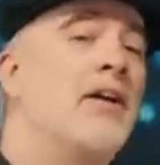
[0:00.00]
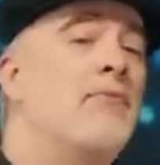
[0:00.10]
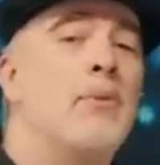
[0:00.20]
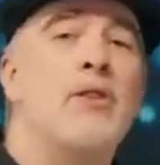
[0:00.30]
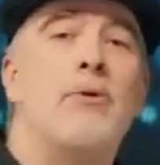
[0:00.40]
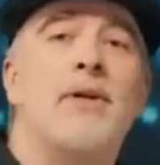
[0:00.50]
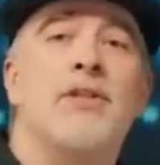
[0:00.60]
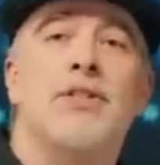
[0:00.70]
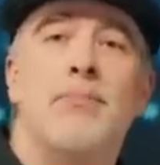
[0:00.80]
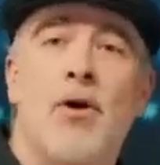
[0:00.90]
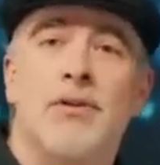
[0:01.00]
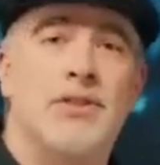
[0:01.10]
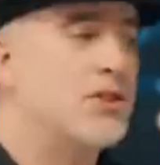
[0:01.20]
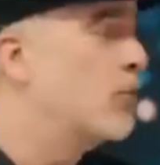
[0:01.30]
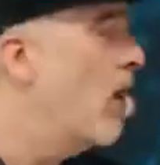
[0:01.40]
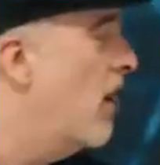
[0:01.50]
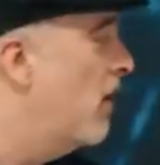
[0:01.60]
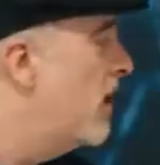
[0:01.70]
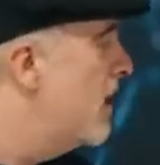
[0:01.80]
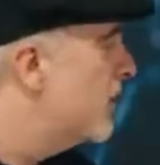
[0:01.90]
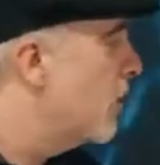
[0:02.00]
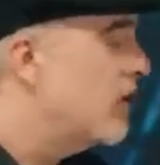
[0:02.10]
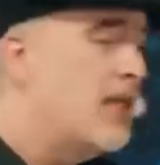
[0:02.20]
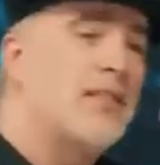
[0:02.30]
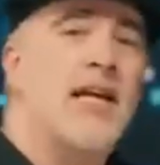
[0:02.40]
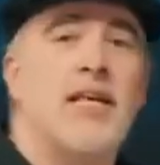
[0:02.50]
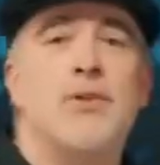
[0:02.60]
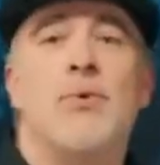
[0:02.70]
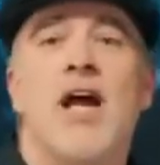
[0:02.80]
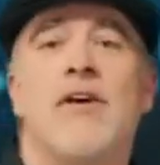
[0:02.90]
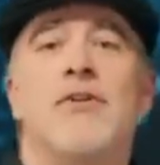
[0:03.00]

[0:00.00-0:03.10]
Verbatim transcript: give them a little bit of smarts as well. So in this case, we have